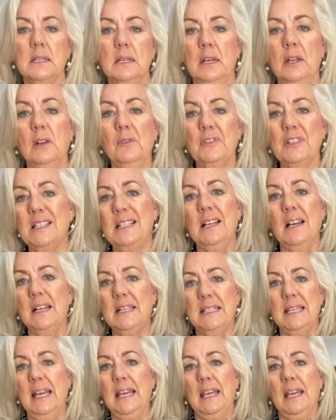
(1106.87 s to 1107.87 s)
and obviously I
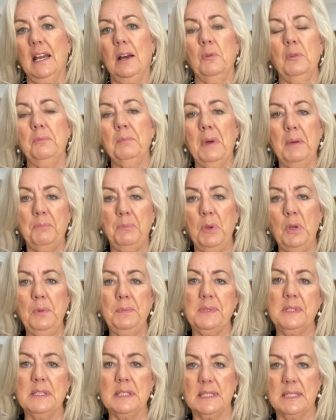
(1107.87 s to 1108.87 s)
take it up with my
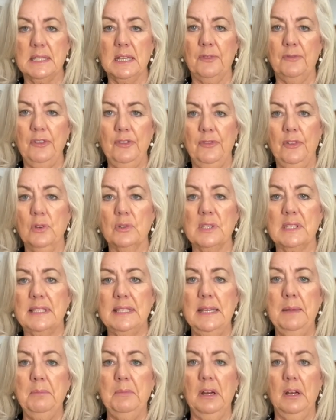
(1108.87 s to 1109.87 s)
boobs and stuff. If you're
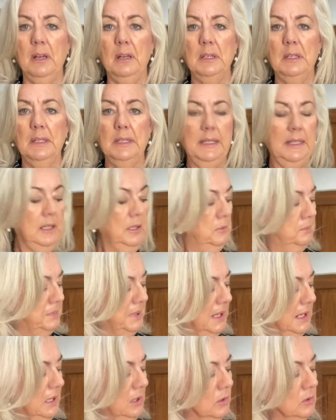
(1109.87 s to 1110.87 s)
slimmer, it'll
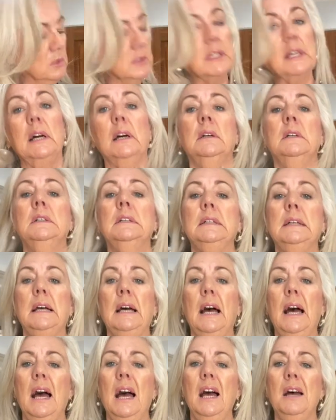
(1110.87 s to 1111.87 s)
be longer.
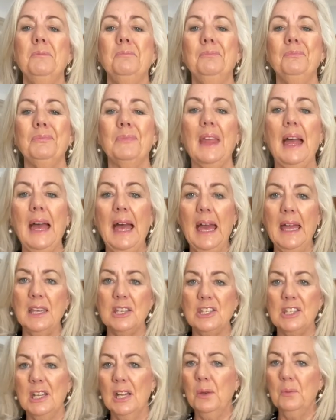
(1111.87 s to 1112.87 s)
And you know what
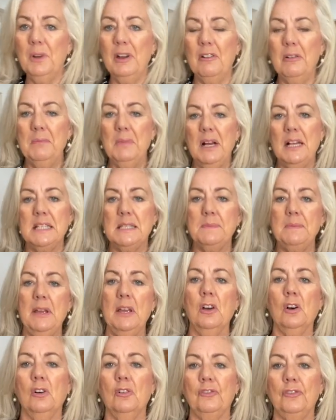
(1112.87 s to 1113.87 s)
it reminds
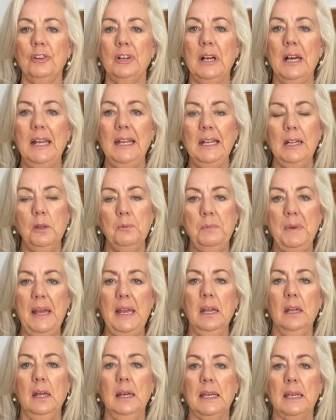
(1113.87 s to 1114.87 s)
me of? A little
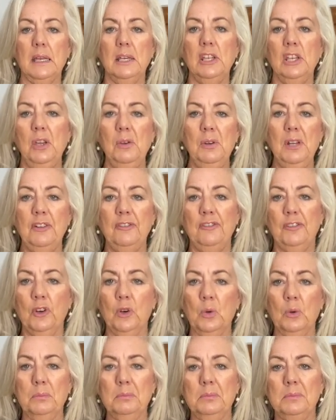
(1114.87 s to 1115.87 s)
bit like a
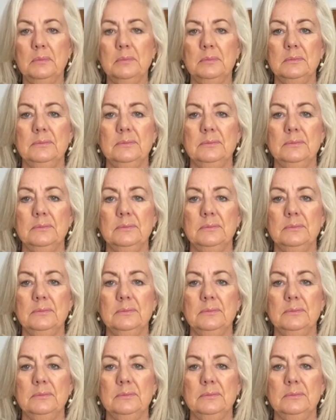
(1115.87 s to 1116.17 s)
uniform.